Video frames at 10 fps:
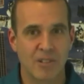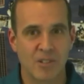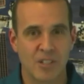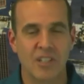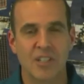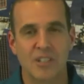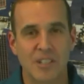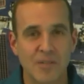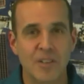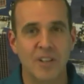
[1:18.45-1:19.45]
It's a, it's a
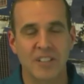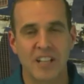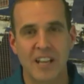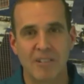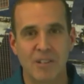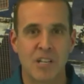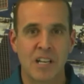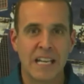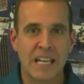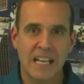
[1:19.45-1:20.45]
difficult language,
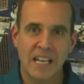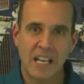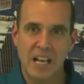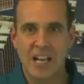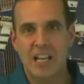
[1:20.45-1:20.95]
and uh,